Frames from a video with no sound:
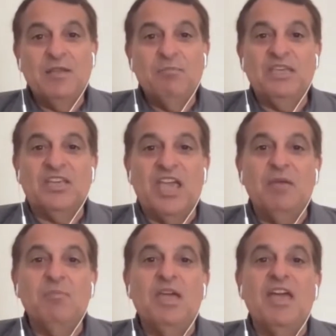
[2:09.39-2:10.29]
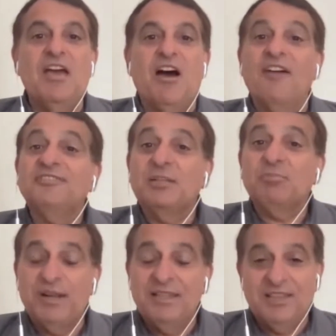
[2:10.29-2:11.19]
became an offset
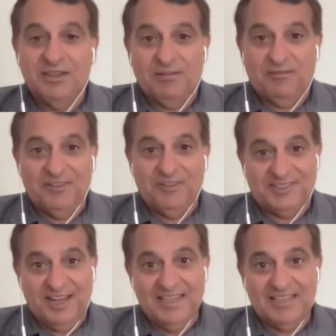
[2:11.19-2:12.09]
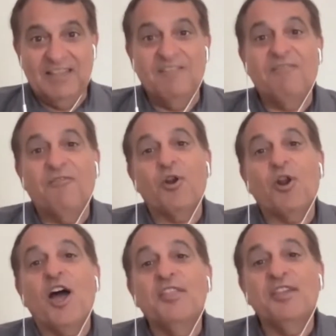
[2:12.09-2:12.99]
printing facility for
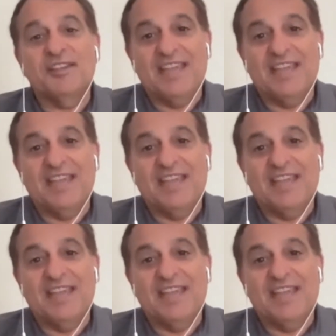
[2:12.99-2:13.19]
other